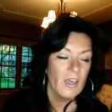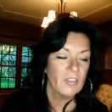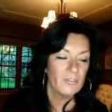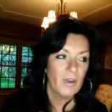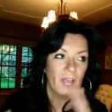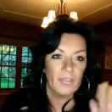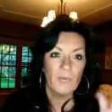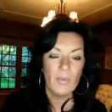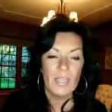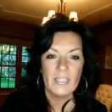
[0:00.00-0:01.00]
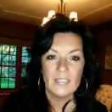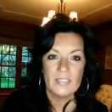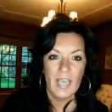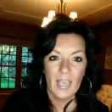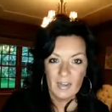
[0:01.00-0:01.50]
throughout the weeks
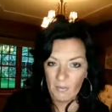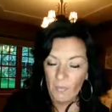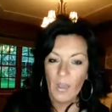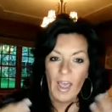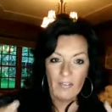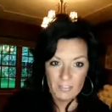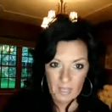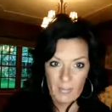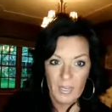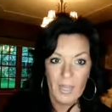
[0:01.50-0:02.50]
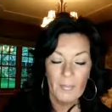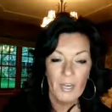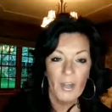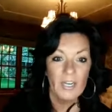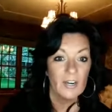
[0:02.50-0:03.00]
that as I've been coming
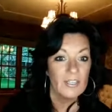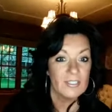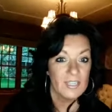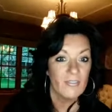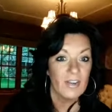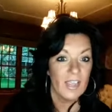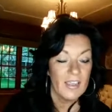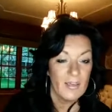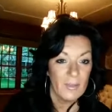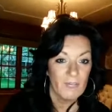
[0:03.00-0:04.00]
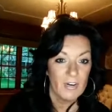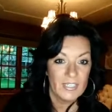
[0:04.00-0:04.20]
on here at 7 a.m. every